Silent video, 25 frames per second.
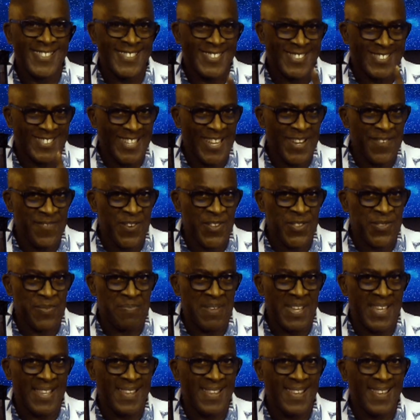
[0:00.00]
Stay with
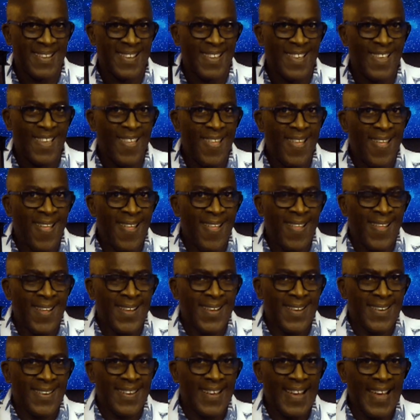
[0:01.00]
me.
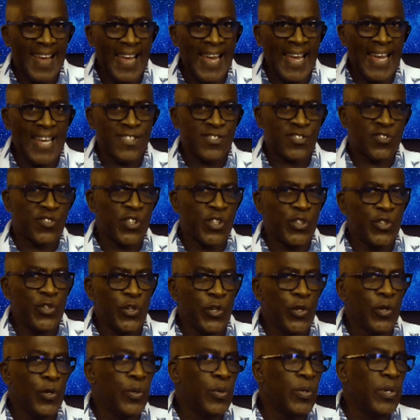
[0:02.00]
As the
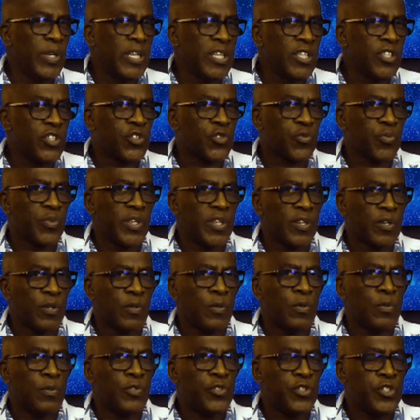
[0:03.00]
new
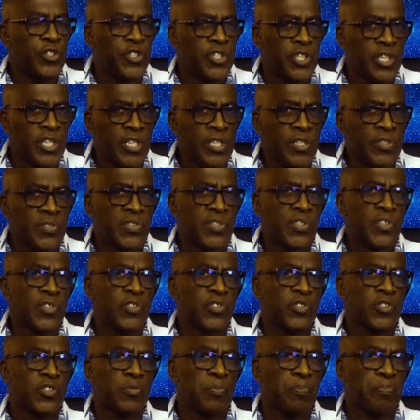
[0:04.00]
Israel,
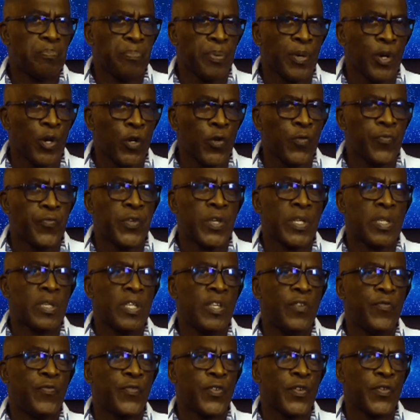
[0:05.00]
Jesus
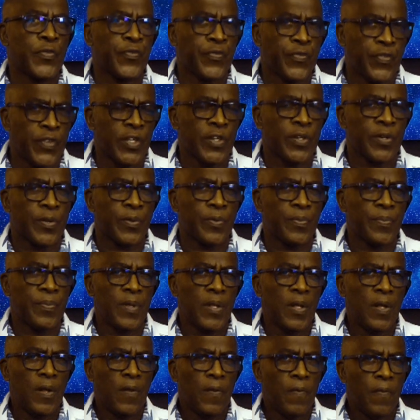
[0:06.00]
perfectly fulfilled
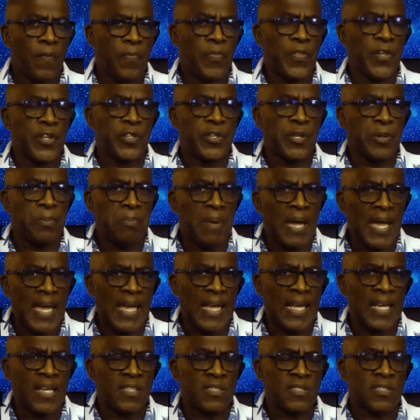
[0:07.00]
the
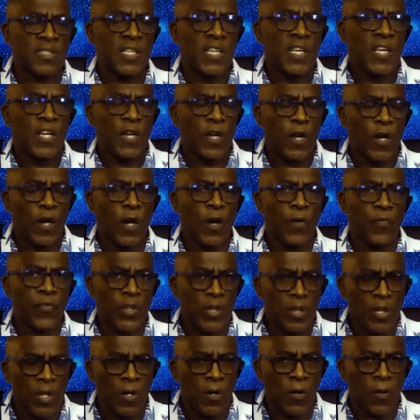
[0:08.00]
demands of
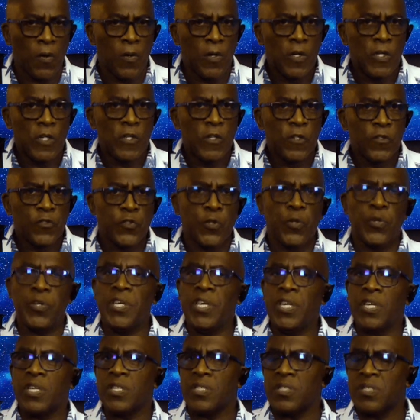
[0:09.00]
the law. So
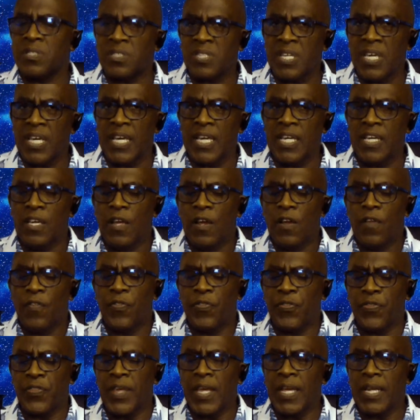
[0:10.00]
he could say,
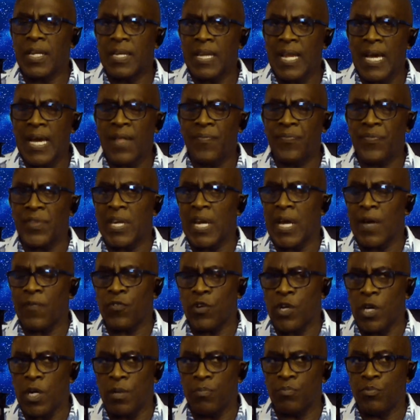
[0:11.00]
think not that
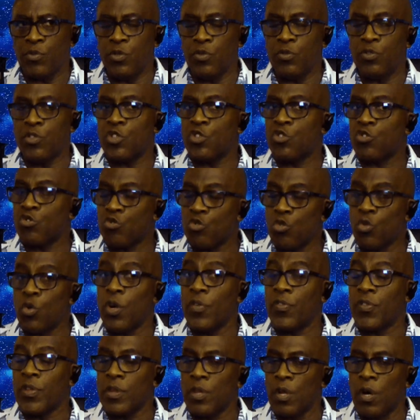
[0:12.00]
I've come to
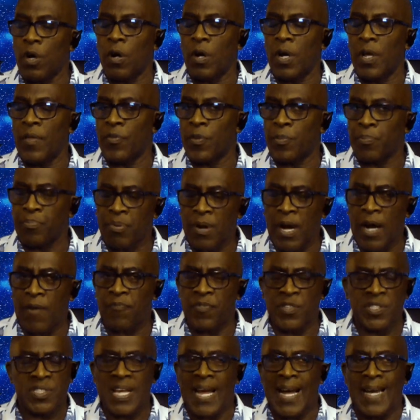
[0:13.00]
destroy the law and the
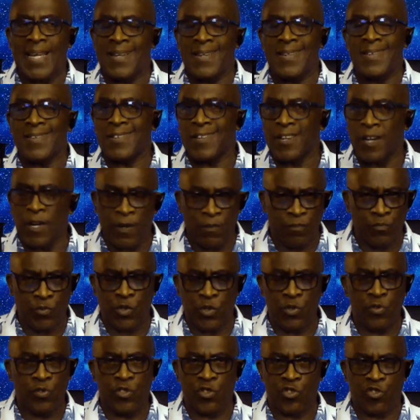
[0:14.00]
prophets. I didn't
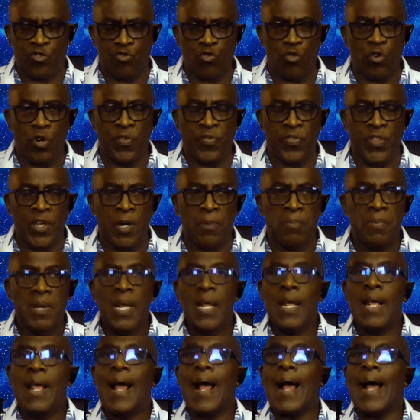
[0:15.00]
come to destroy them.
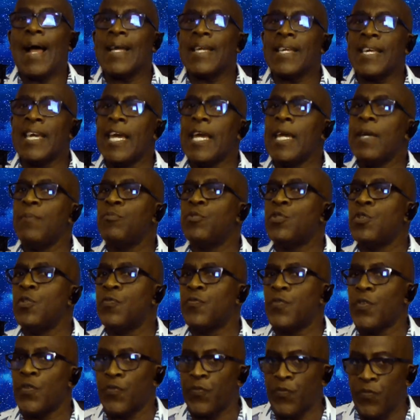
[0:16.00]
I came
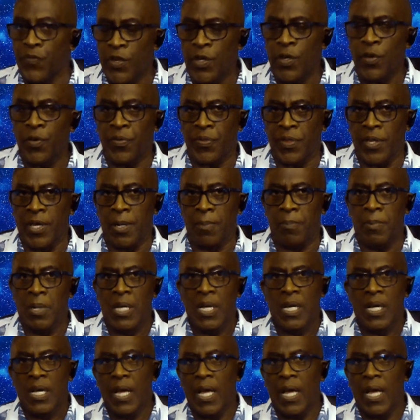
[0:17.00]
to fulfill them.